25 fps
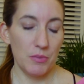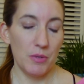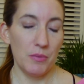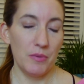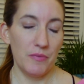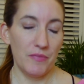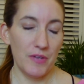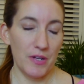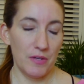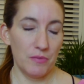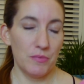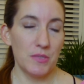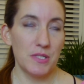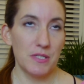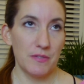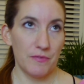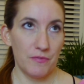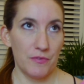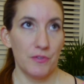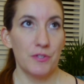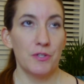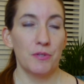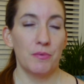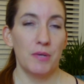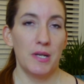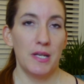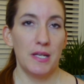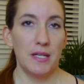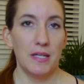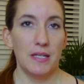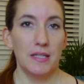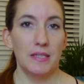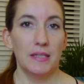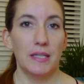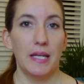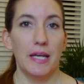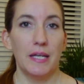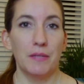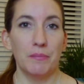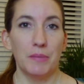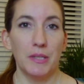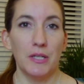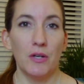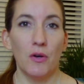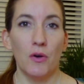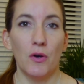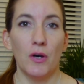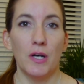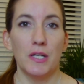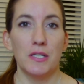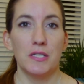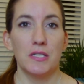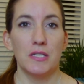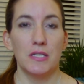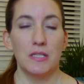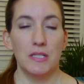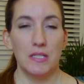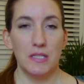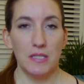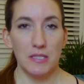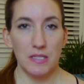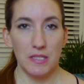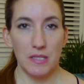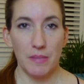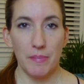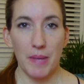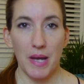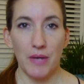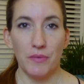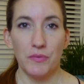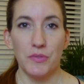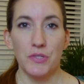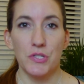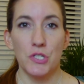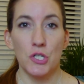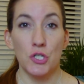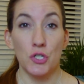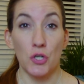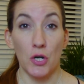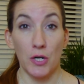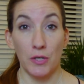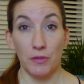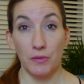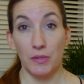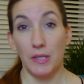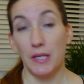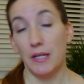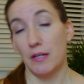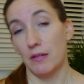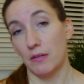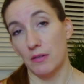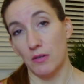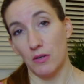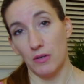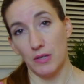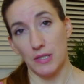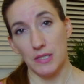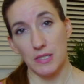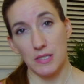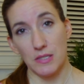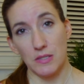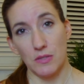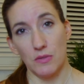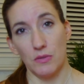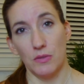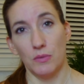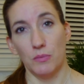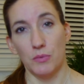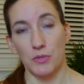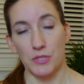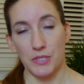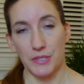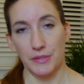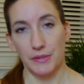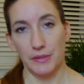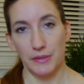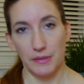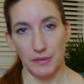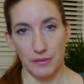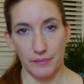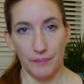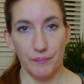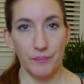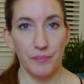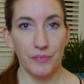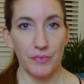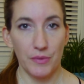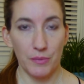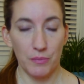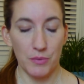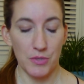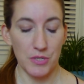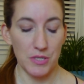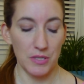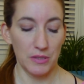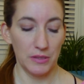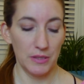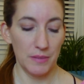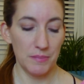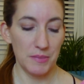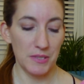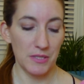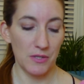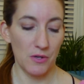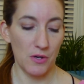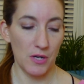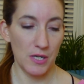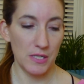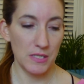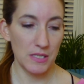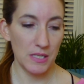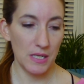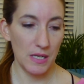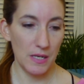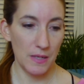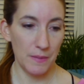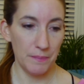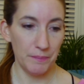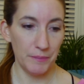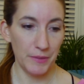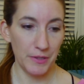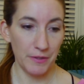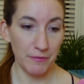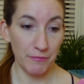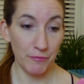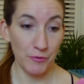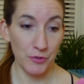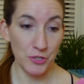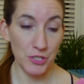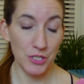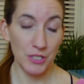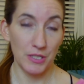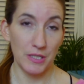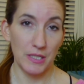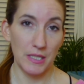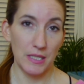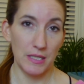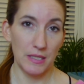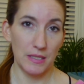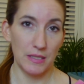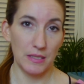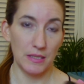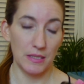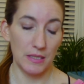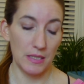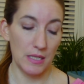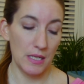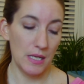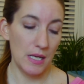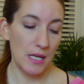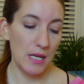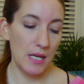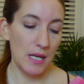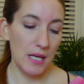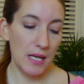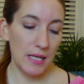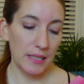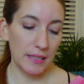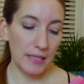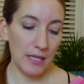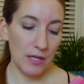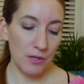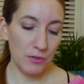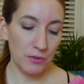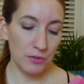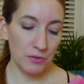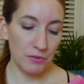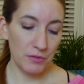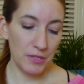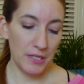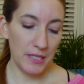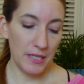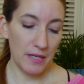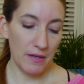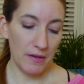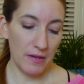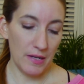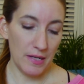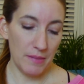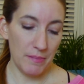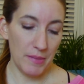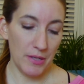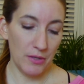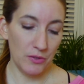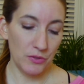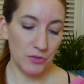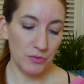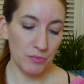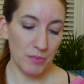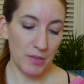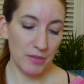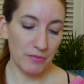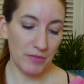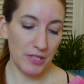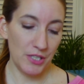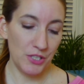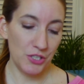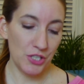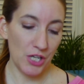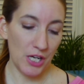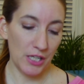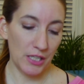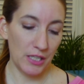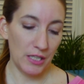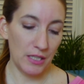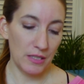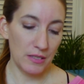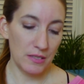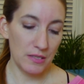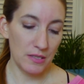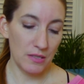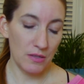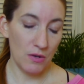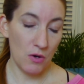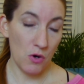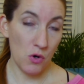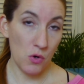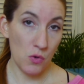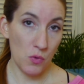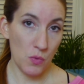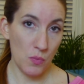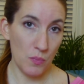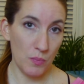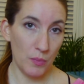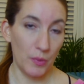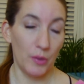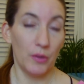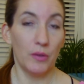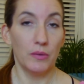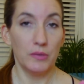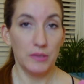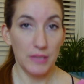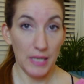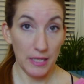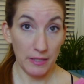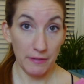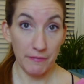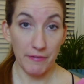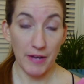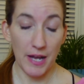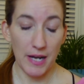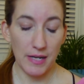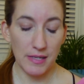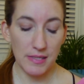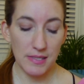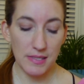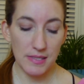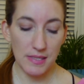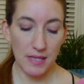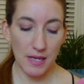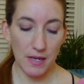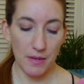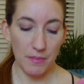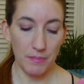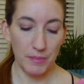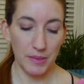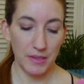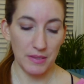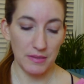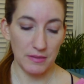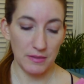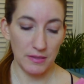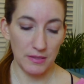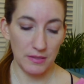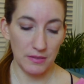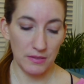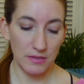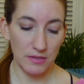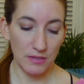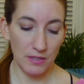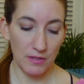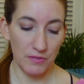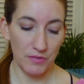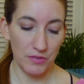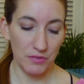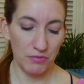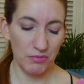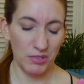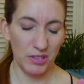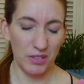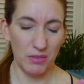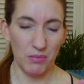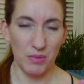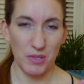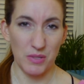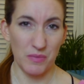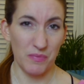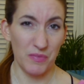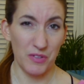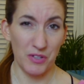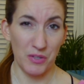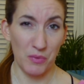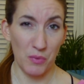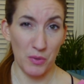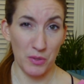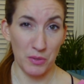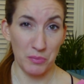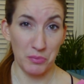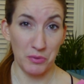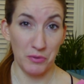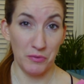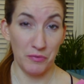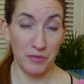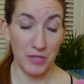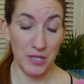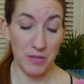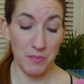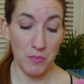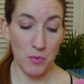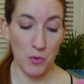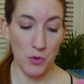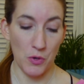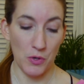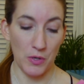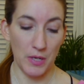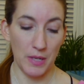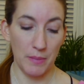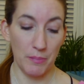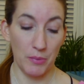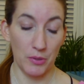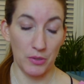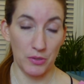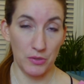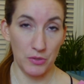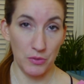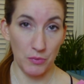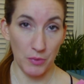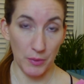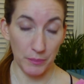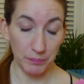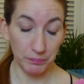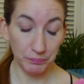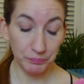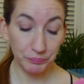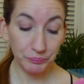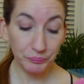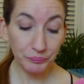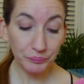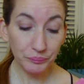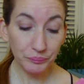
what we found was the further away inland we got and into the mountains, the drier the air got, so the worse our lips got. And unfortunately in Calgary, I mailed my rain jacket home, well, to Halifax, because I discovered it really wasn't very waterproof anymore and bought a new one.